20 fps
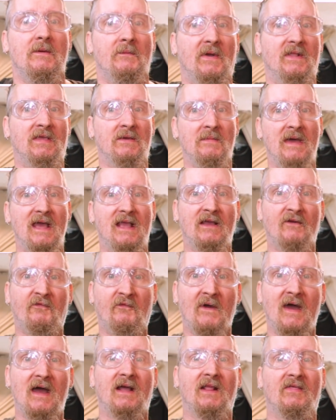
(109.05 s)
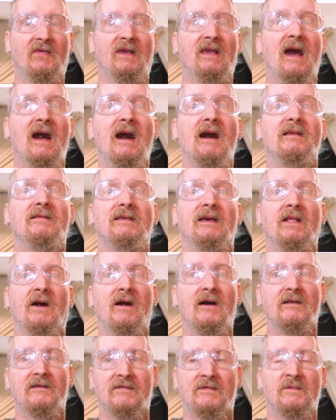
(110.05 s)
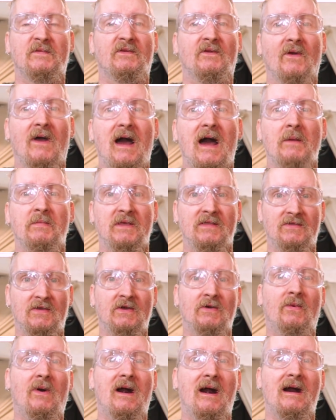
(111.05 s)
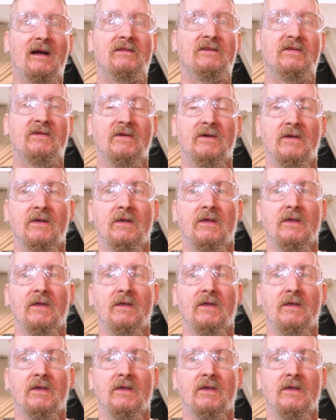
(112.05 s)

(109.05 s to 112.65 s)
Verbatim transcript: but to make it fair to the guys that are subscribed and do watch,